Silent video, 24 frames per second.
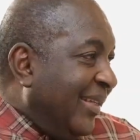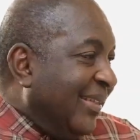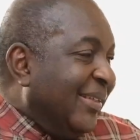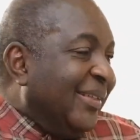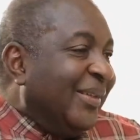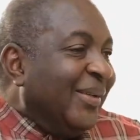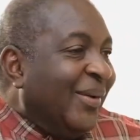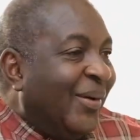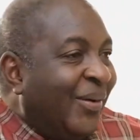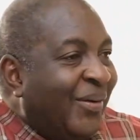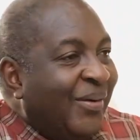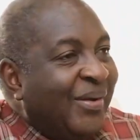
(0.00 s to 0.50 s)

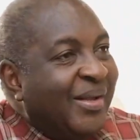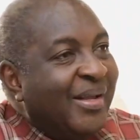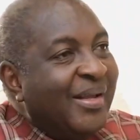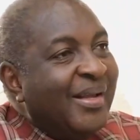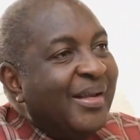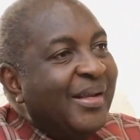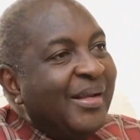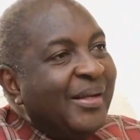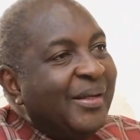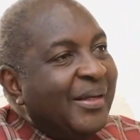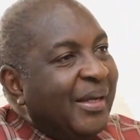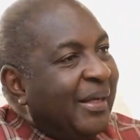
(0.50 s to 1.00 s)
you know,
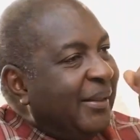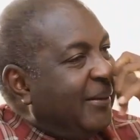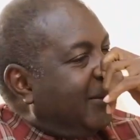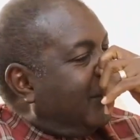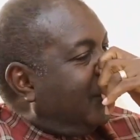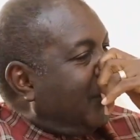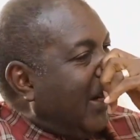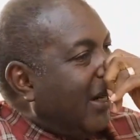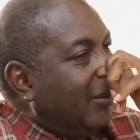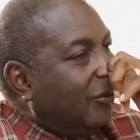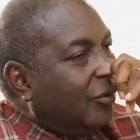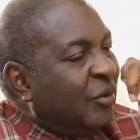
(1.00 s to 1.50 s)
yeah.
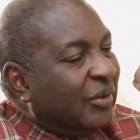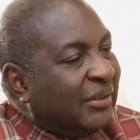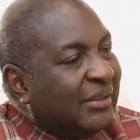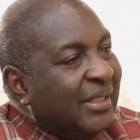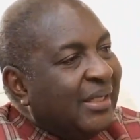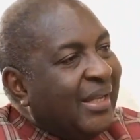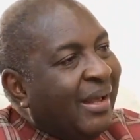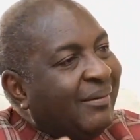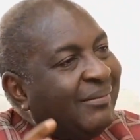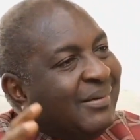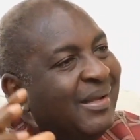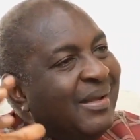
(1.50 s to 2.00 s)
trying to say
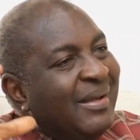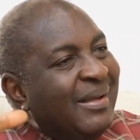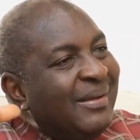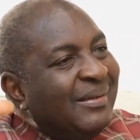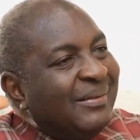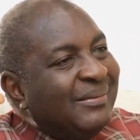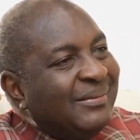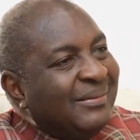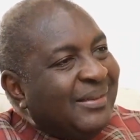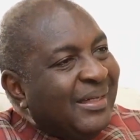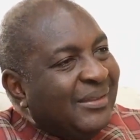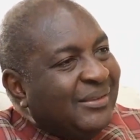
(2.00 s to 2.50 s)
that
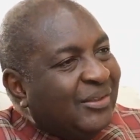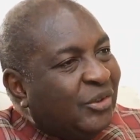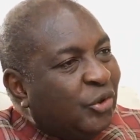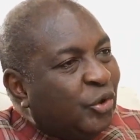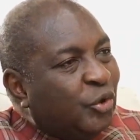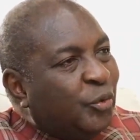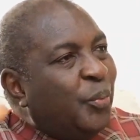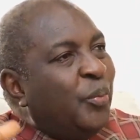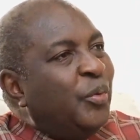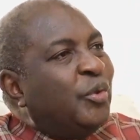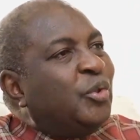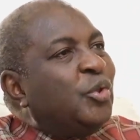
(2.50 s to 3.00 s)
the
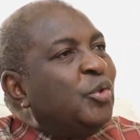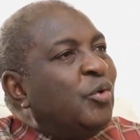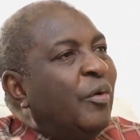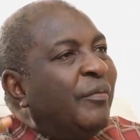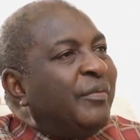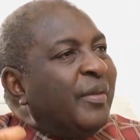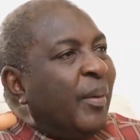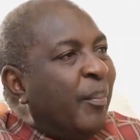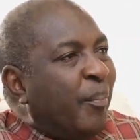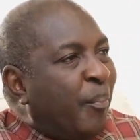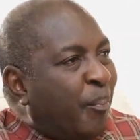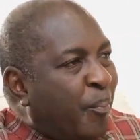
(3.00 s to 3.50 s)
distribution
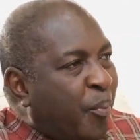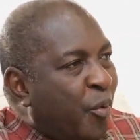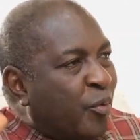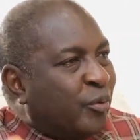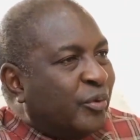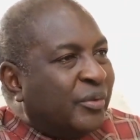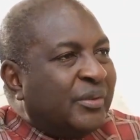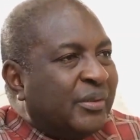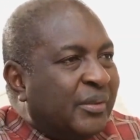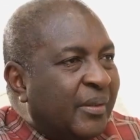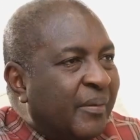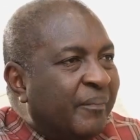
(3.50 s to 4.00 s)
of the
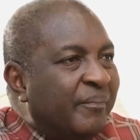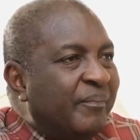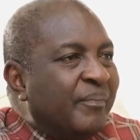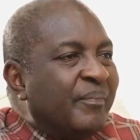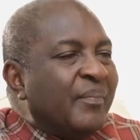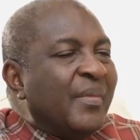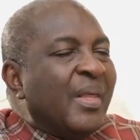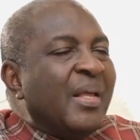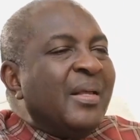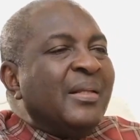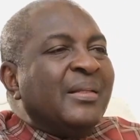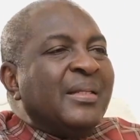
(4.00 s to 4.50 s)
books,
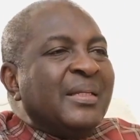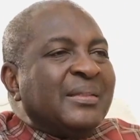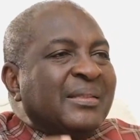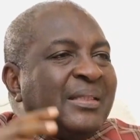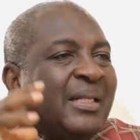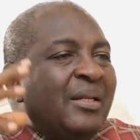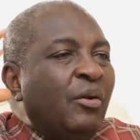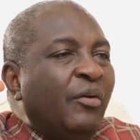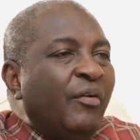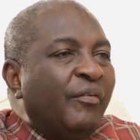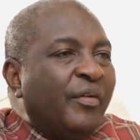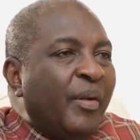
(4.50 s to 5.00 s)
the
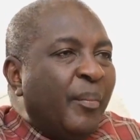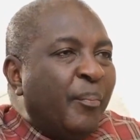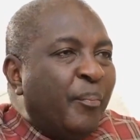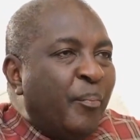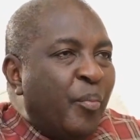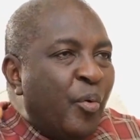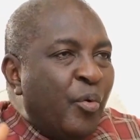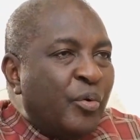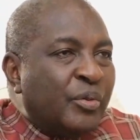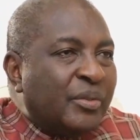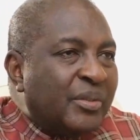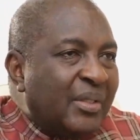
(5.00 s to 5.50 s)
selling of the
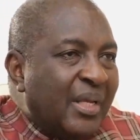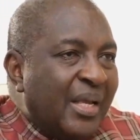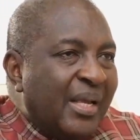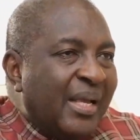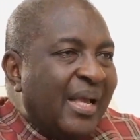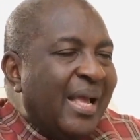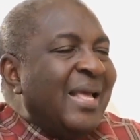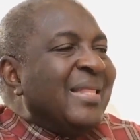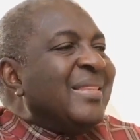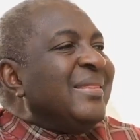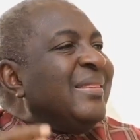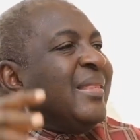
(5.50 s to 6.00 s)
books,
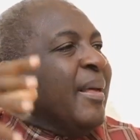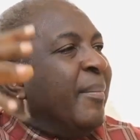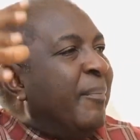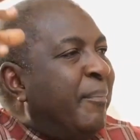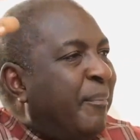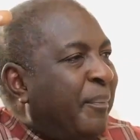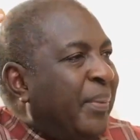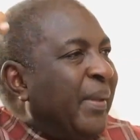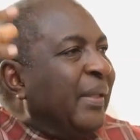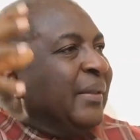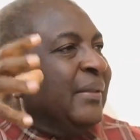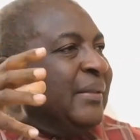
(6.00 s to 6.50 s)
and the
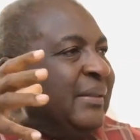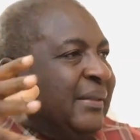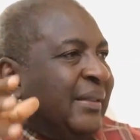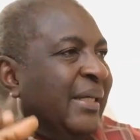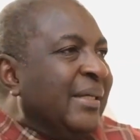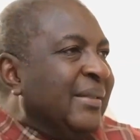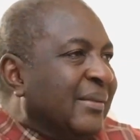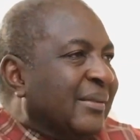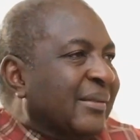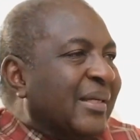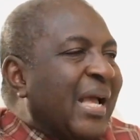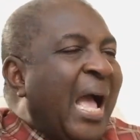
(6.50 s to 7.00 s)

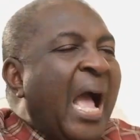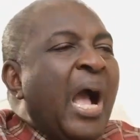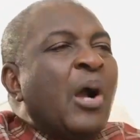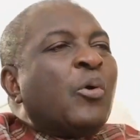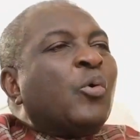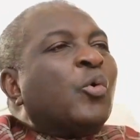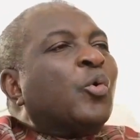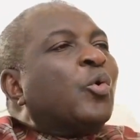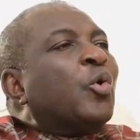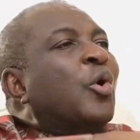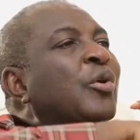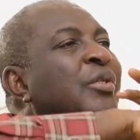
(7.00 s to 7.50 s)
buildings mm.
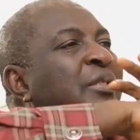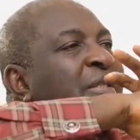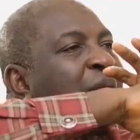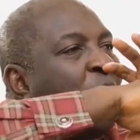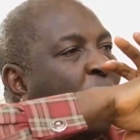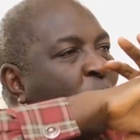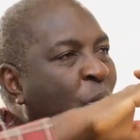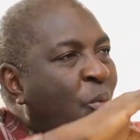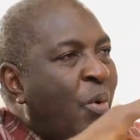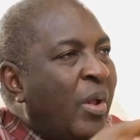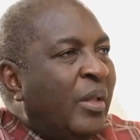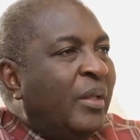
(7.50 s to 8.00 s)
across the
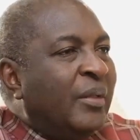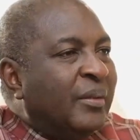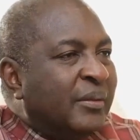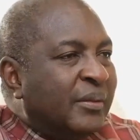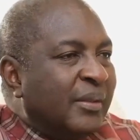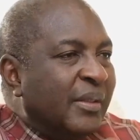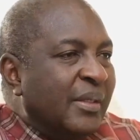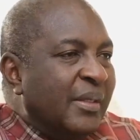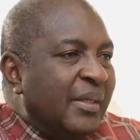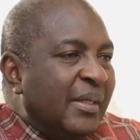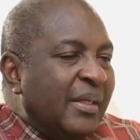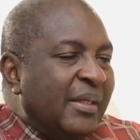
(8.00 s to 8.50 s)
world
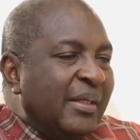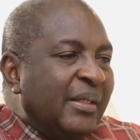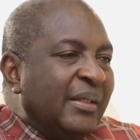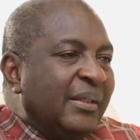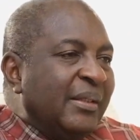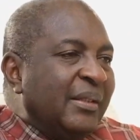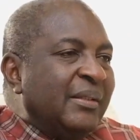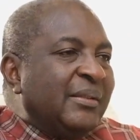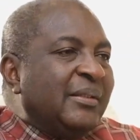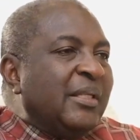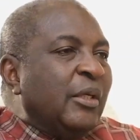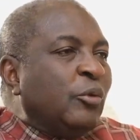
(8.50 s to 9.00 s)

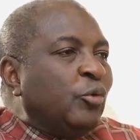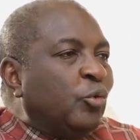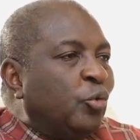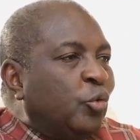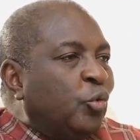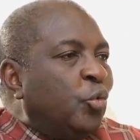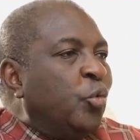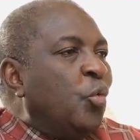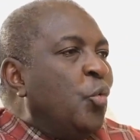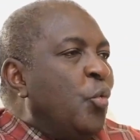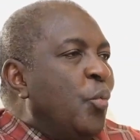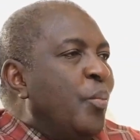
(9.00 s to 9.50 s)
is the two